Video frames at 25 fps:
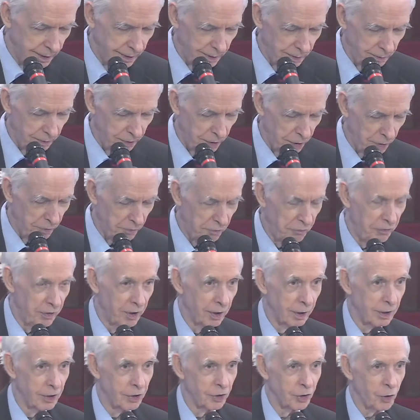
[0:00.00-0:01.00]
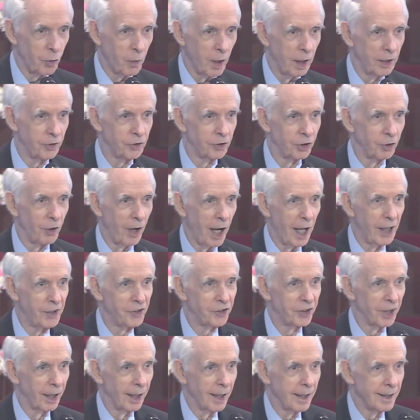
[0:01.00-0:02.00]
We don't feel just quite so
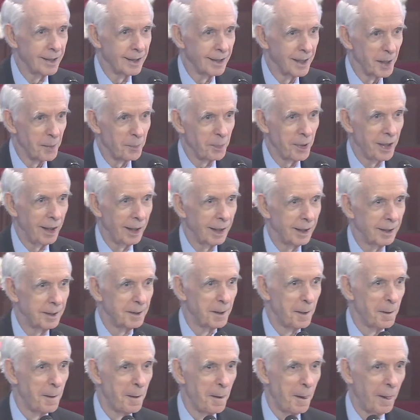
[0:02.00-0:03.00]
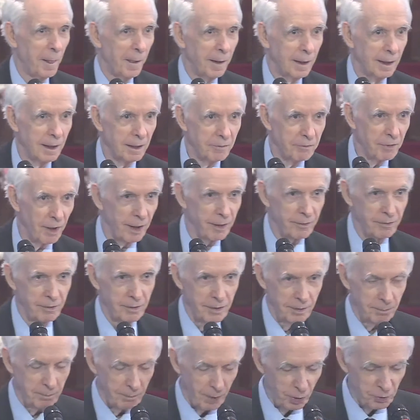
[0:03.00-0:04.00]
isolated up here.
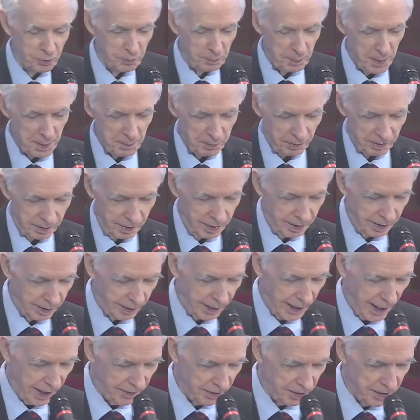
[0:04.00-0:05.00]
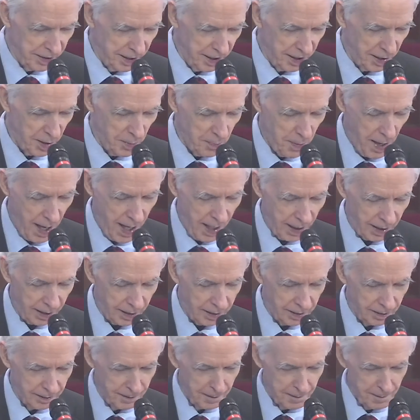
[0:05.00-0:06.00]
Most people gather near the back.
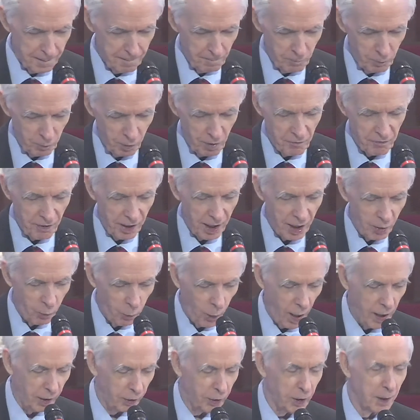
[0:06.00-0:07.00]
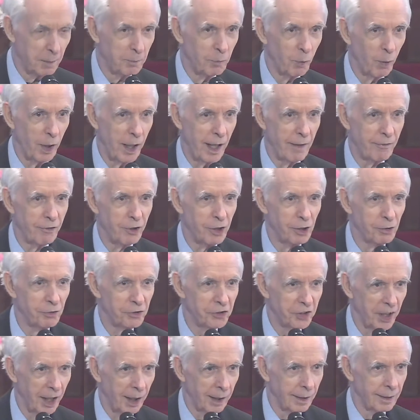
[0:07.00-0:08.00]
You're very welcome wherever you
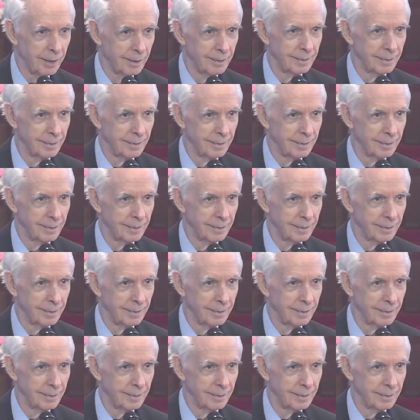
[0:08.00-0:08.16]
sit.